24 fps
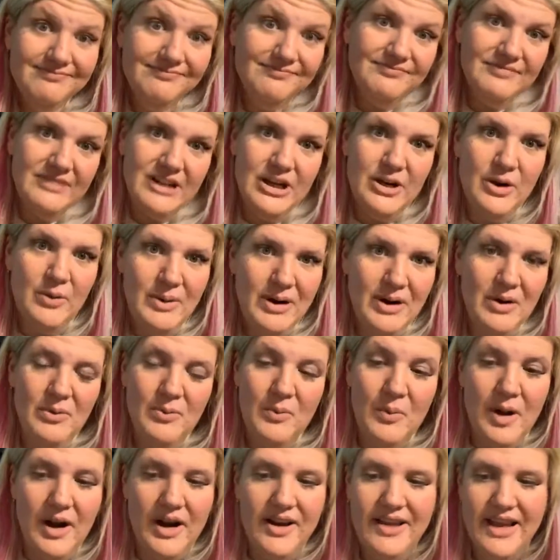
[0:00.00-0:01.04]

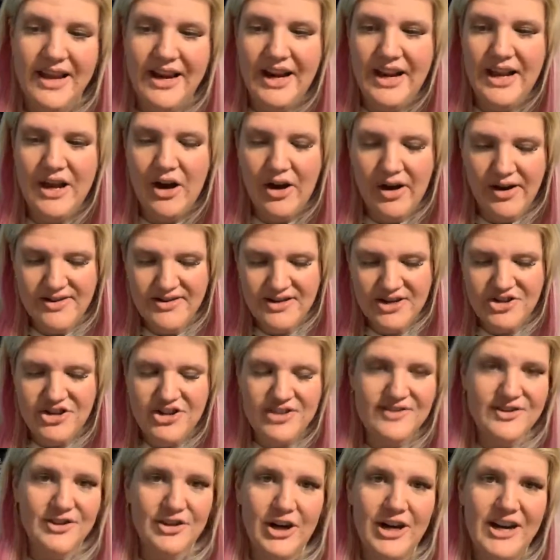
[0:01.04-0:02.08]
want to take any
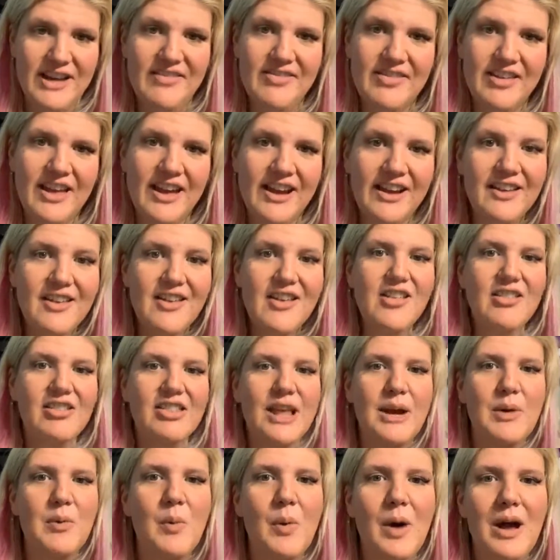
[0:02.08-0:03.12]
hostages or anything.
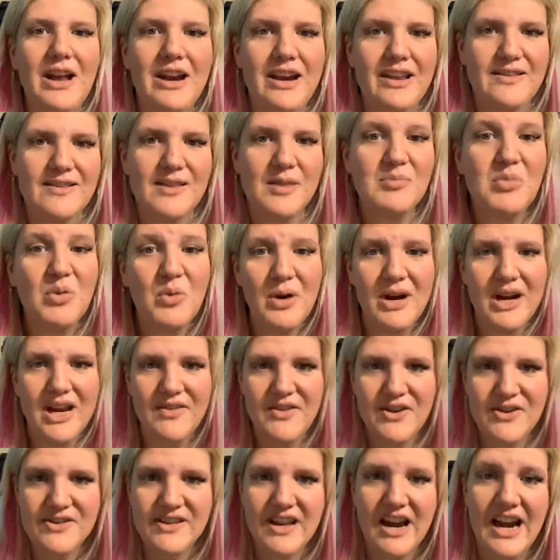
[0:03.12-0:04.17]
Like, what is the point if
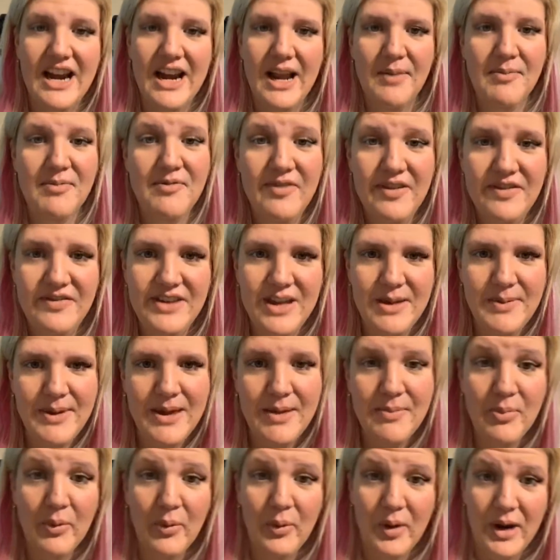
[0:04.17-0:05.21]
you sign up 50
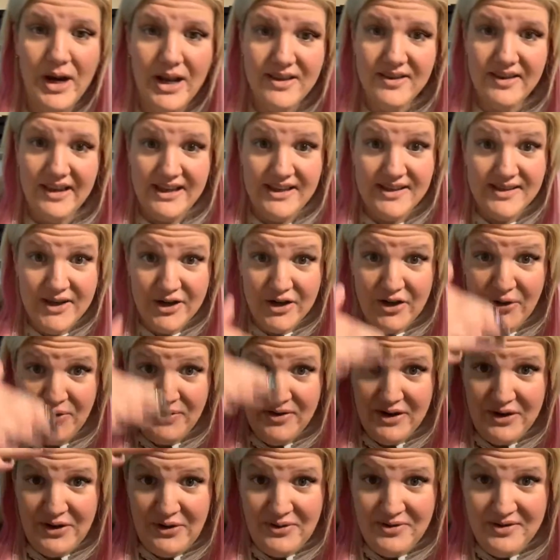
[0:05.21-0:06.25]
people and it's like 0,
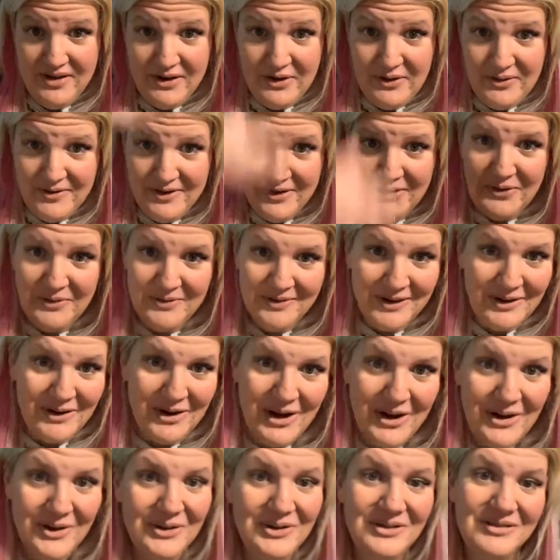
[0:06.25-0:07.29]
0, 0, 0,
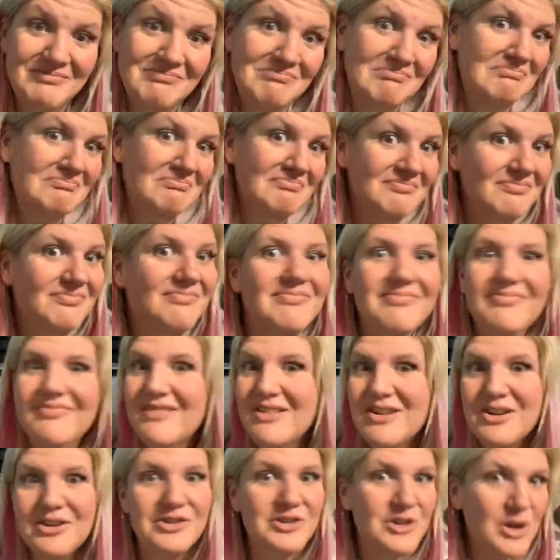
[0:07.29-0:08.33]
0?
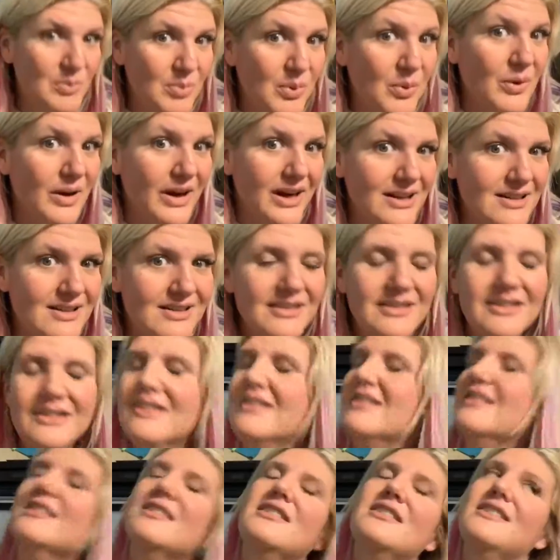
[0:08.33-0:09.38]
There's no point.
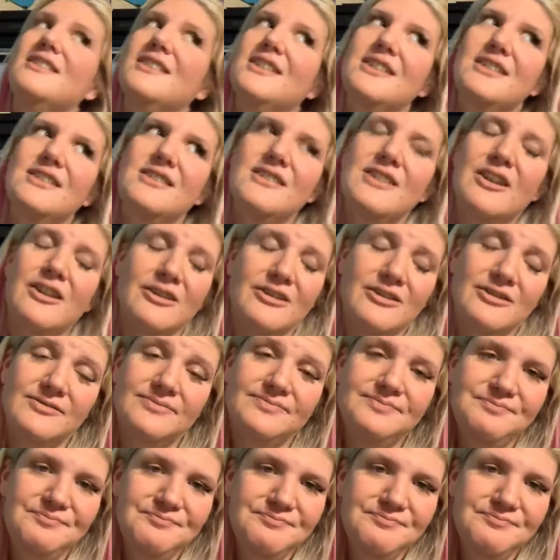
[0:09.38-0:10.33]
So,